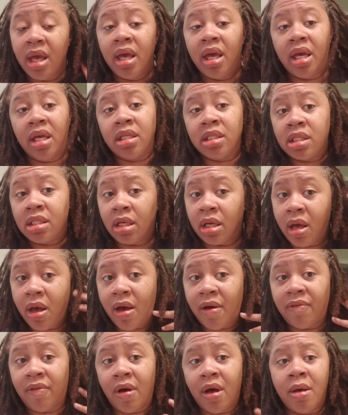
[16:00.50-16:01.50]
is to
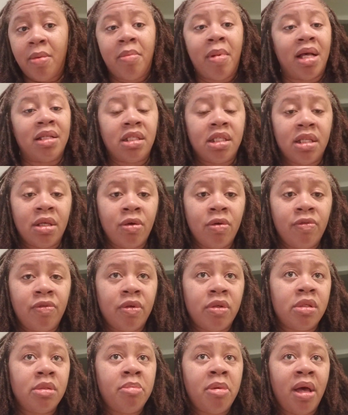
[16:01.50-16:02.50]
cover up my
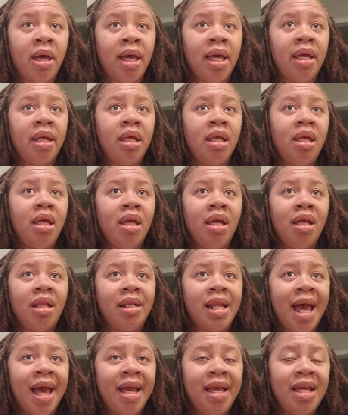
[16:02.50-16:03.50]
silvers. But
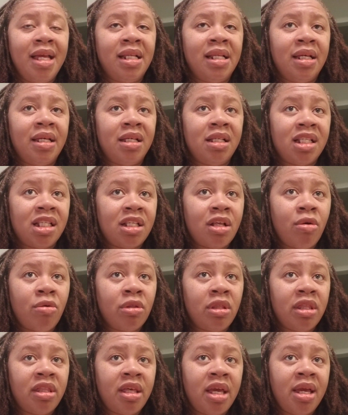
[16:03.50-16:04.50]
that henna is so
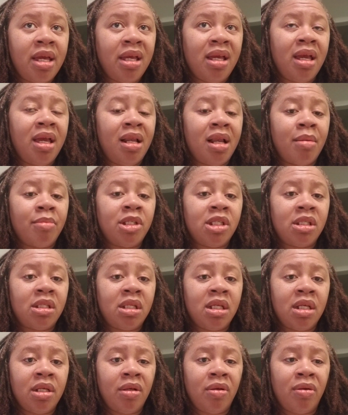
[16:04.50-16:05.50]
thick, and I'm
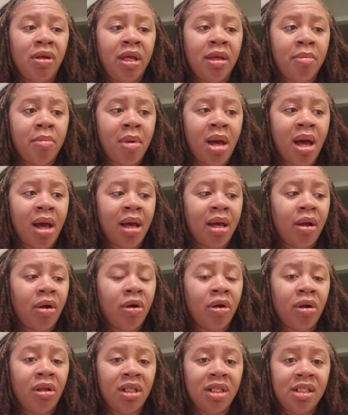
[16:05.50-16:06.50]
still in my
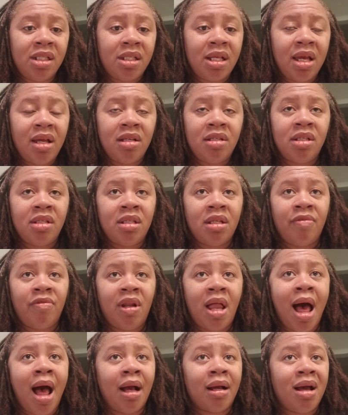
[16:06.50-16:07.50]
early stages of
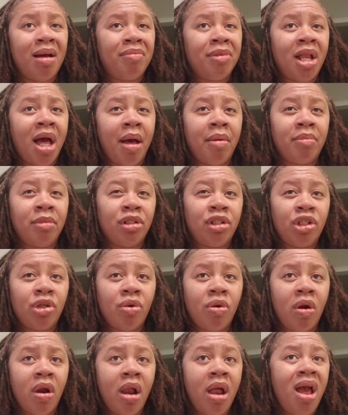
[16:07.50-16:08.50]
lock. I'm not
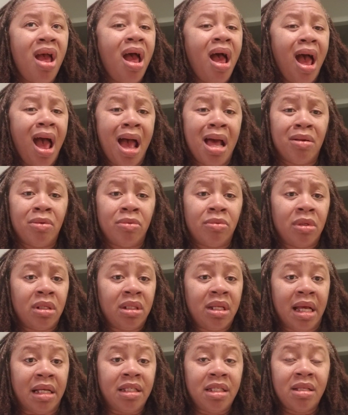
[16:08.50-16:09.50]
mature. I don't want
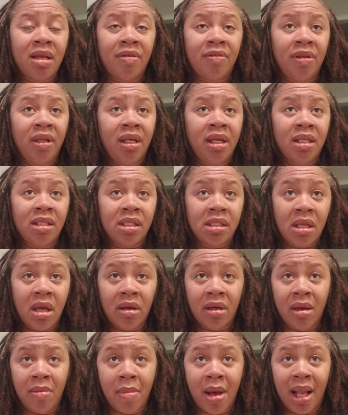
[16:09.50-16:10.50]
that stuff to get
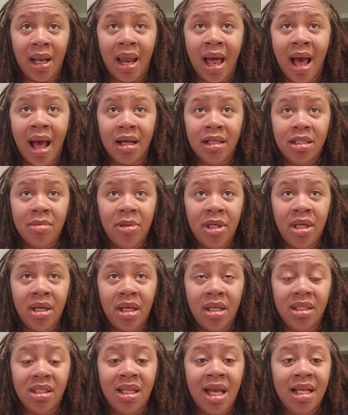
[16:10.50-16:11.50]
stuck in my locks,
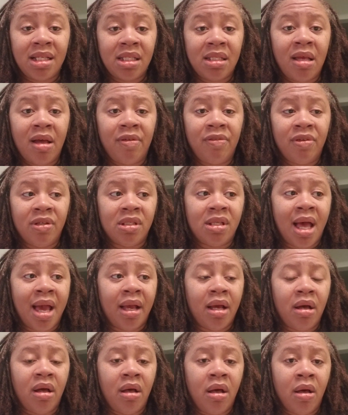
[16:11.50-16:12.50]
because that stuff is
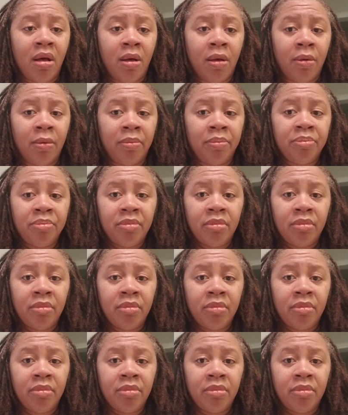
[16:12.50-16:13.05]
like a